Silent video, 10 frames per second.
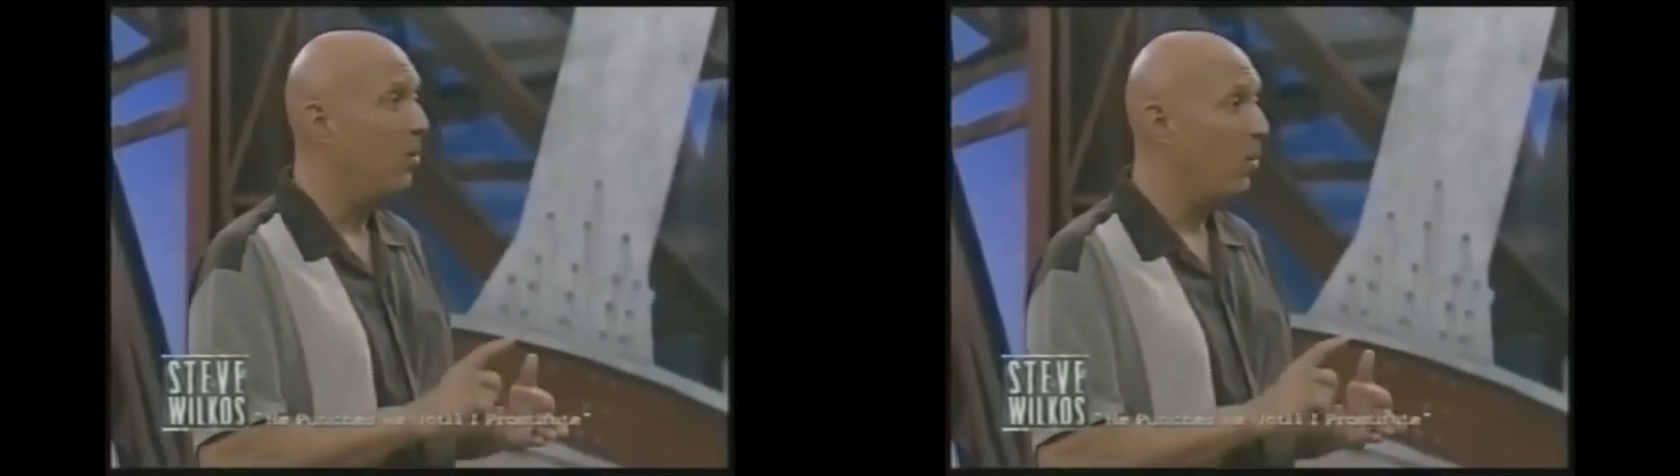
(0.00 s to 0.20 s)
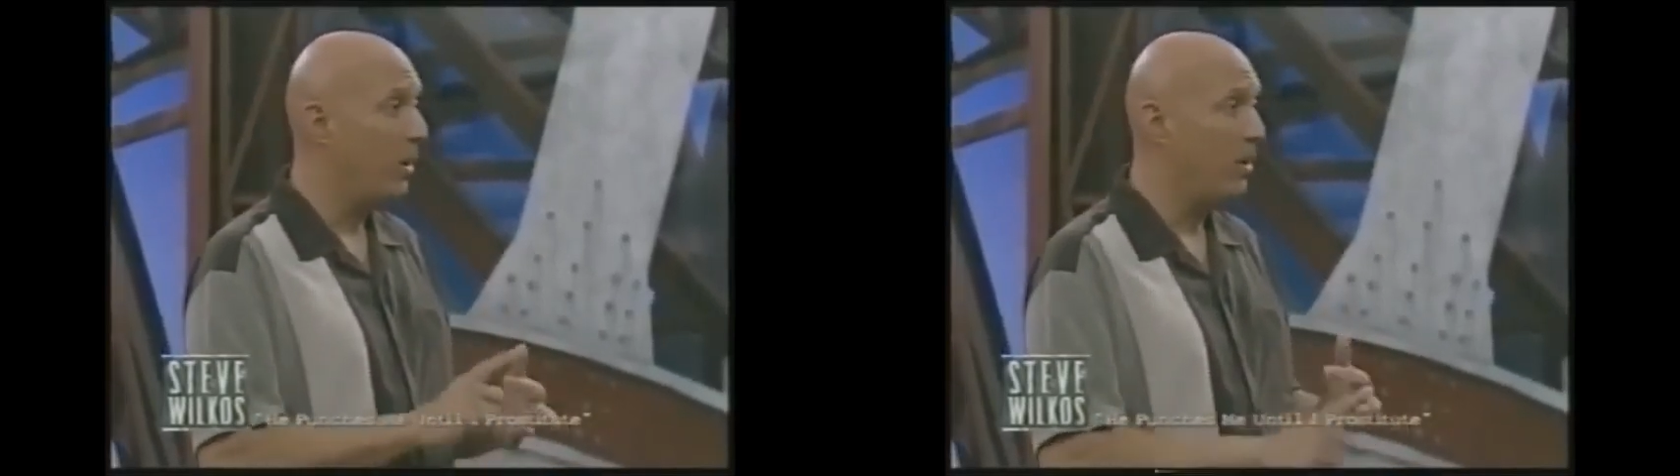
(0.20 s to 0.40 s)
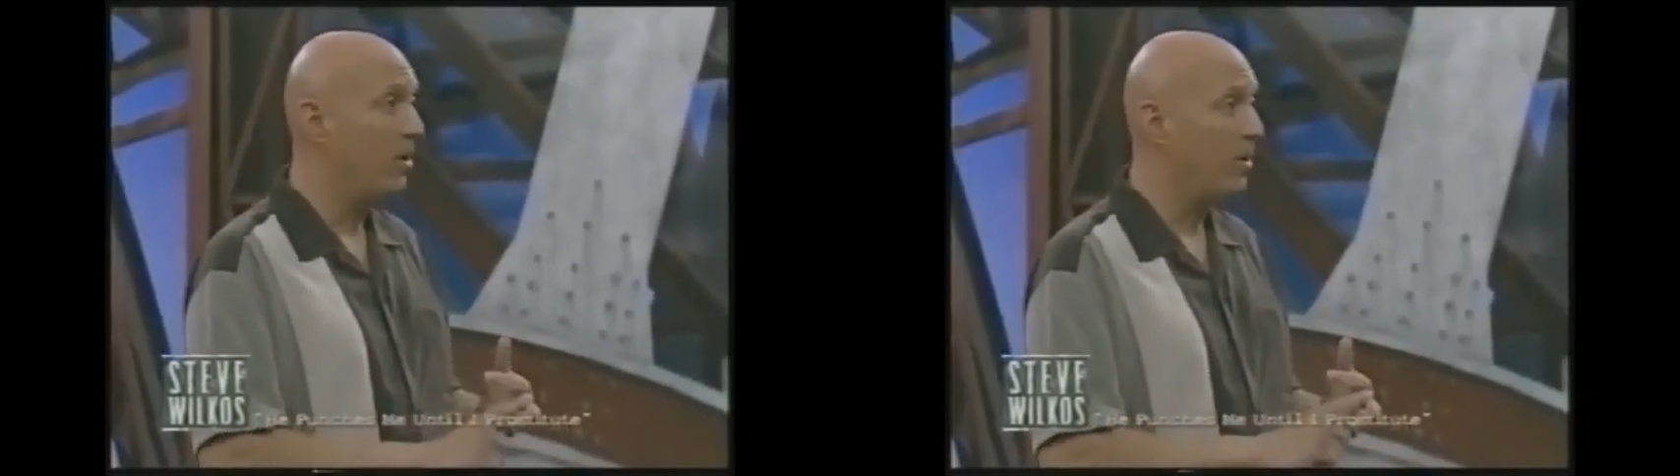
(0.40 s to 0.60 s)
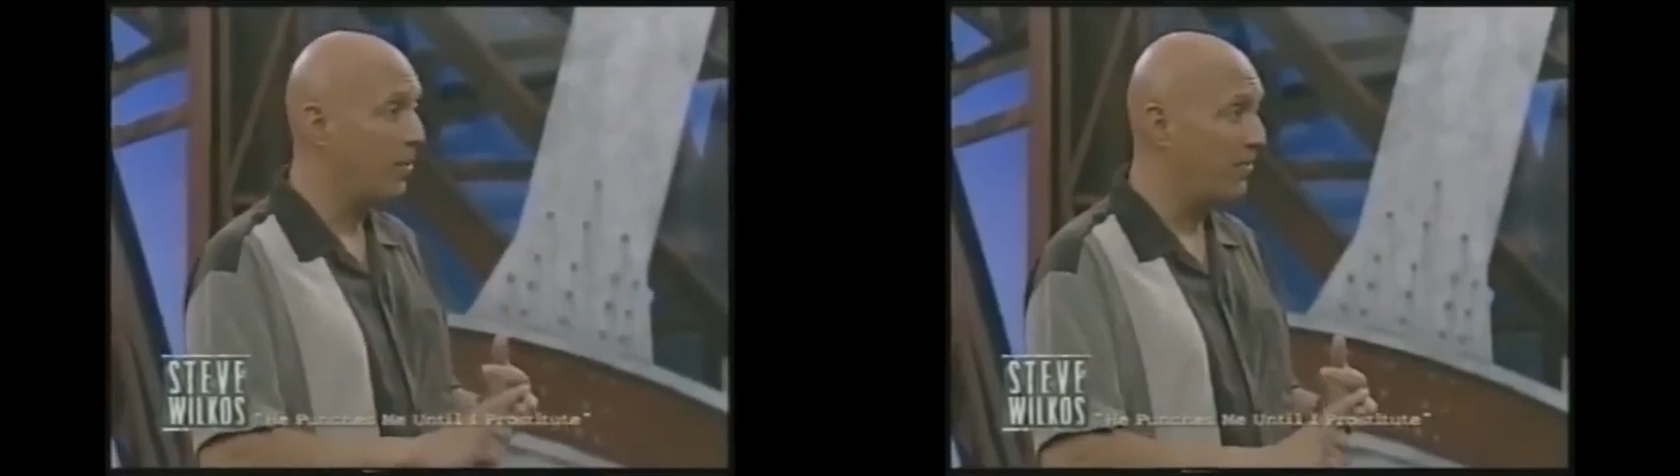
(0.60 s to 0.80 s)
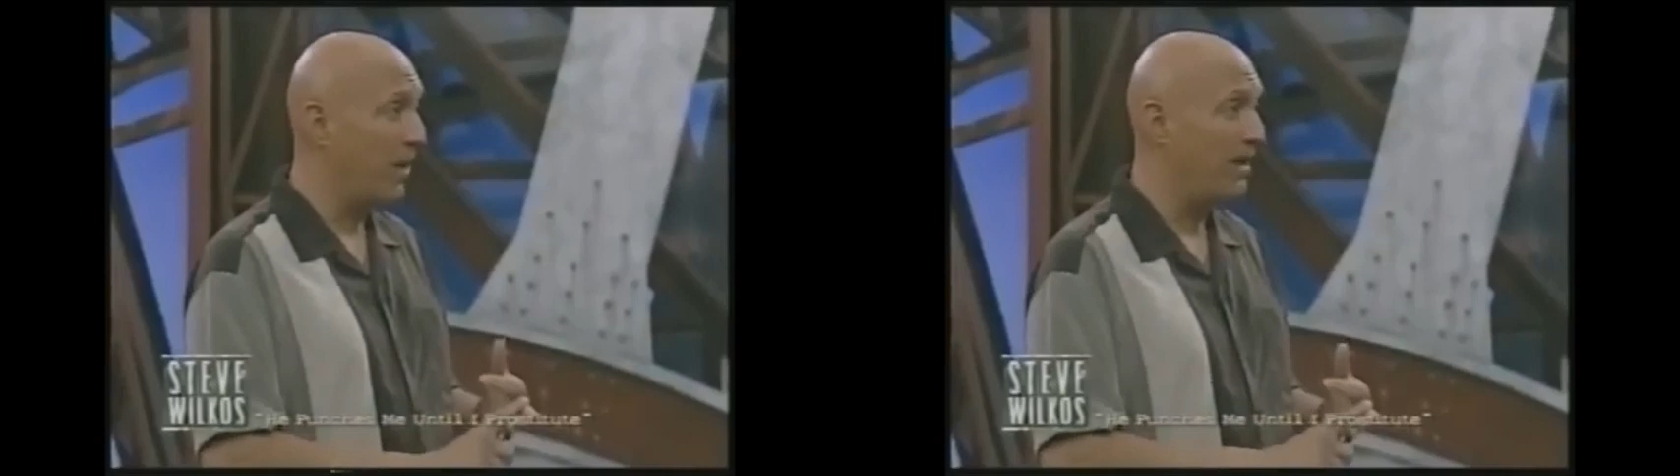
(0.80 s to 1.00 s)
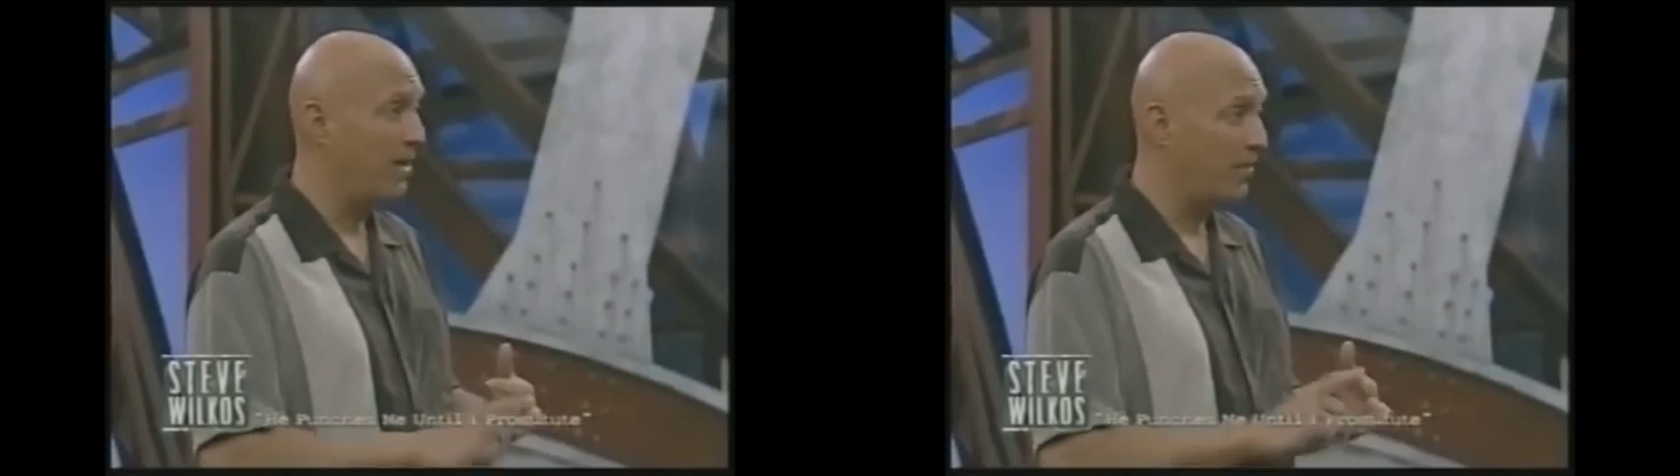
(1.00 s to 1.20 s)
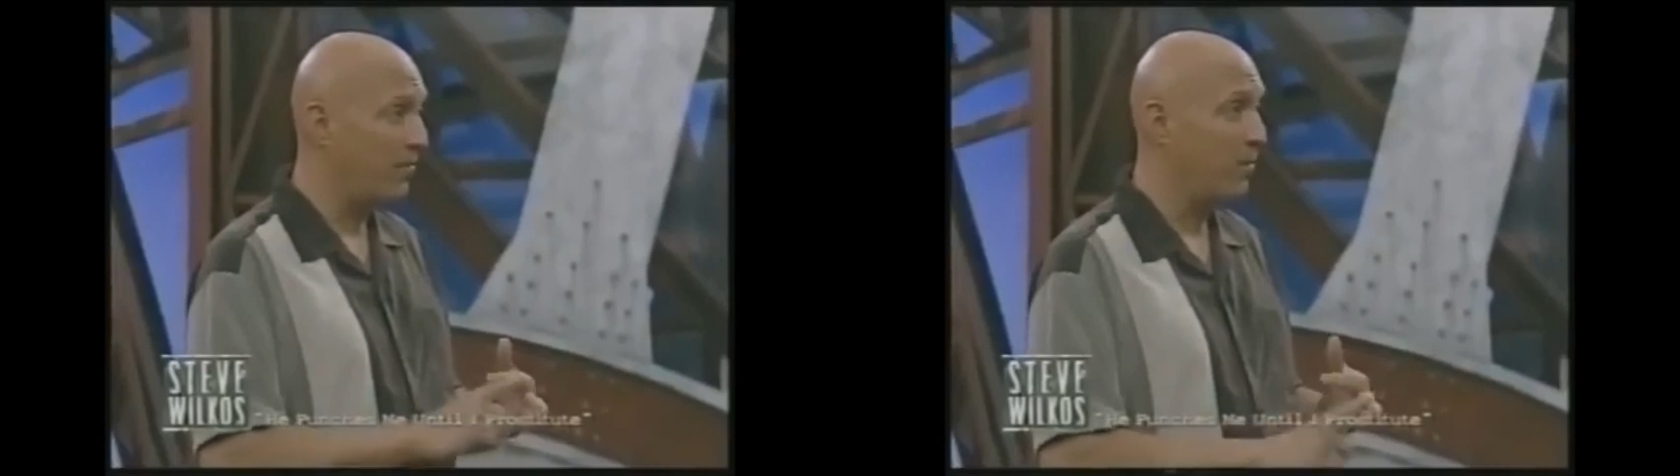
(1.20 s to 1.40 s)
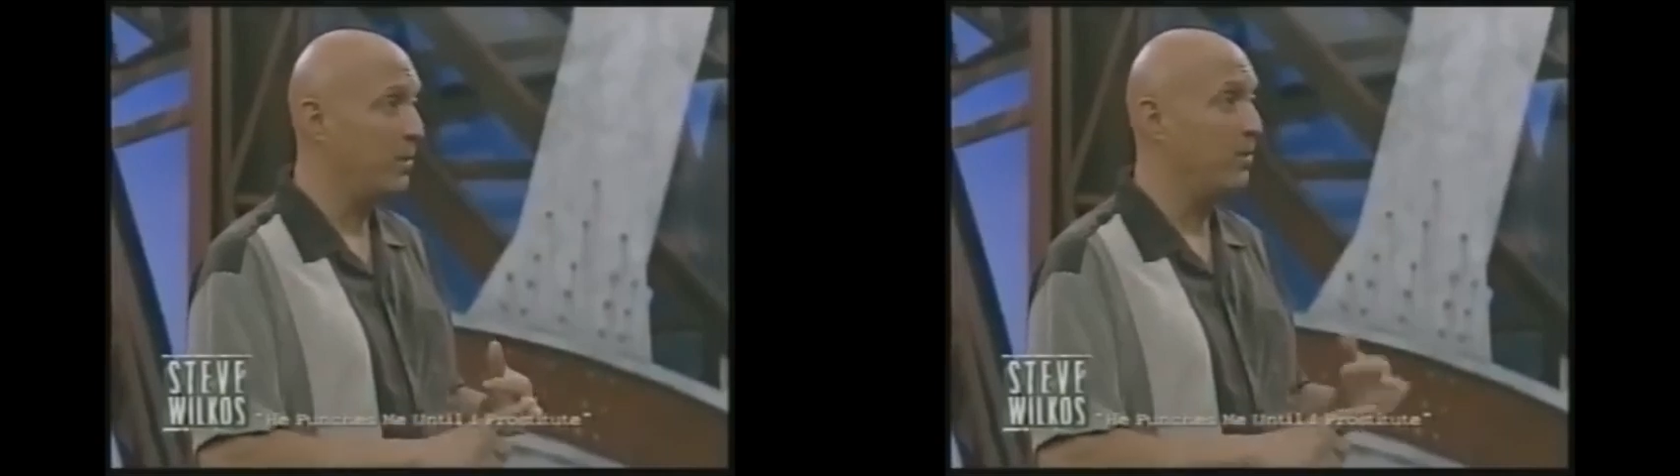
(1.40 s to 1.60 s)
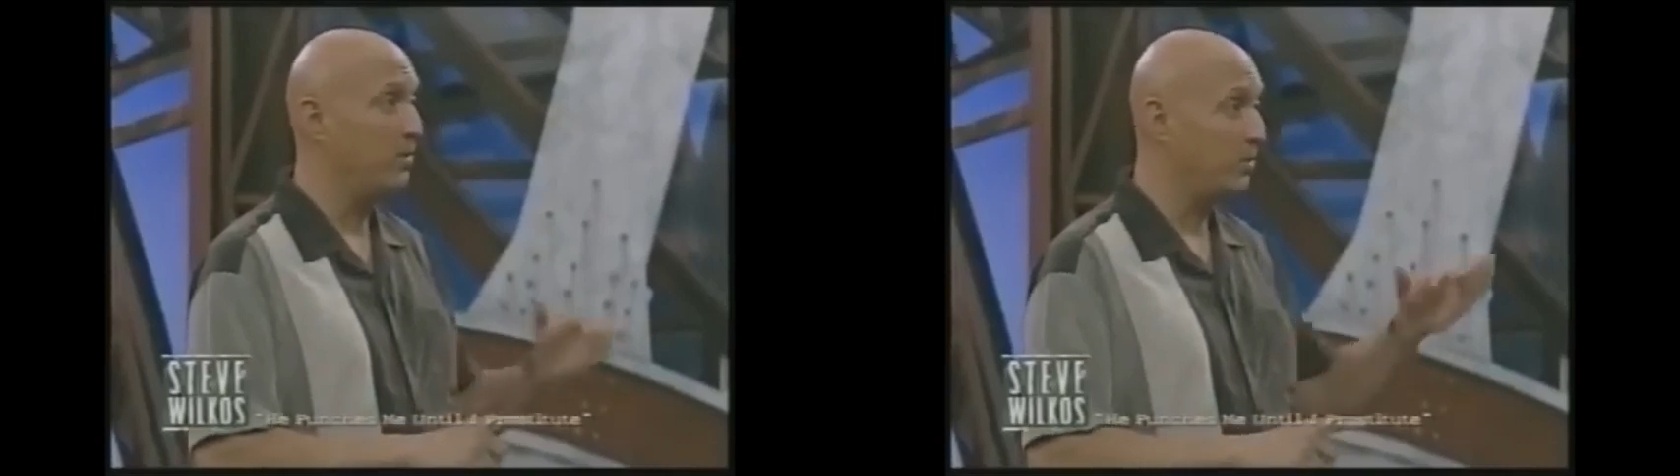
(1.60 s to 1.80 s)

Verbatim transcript: we are going to provide that for